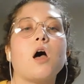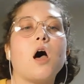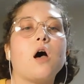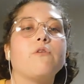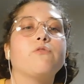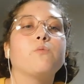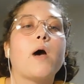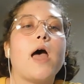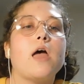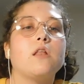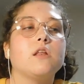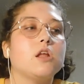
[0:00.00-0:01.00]
of
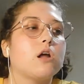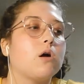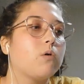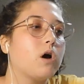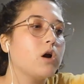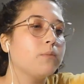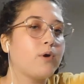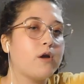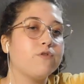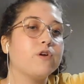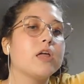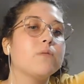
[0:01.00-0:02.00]
when, you know, her
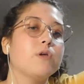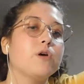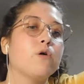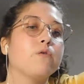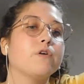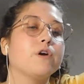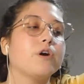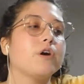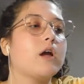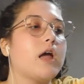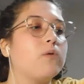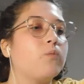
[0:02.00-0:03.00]
boyfriend can be over
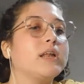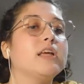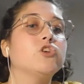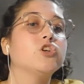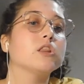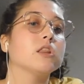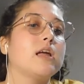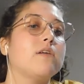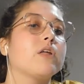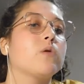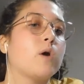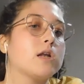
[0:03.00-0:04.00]
and when he should leave,
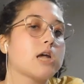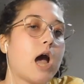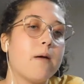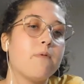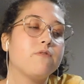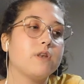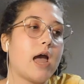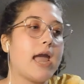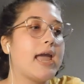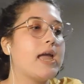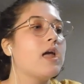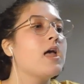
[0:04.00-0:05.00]
like what time of
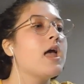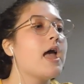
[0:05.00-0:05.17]
night,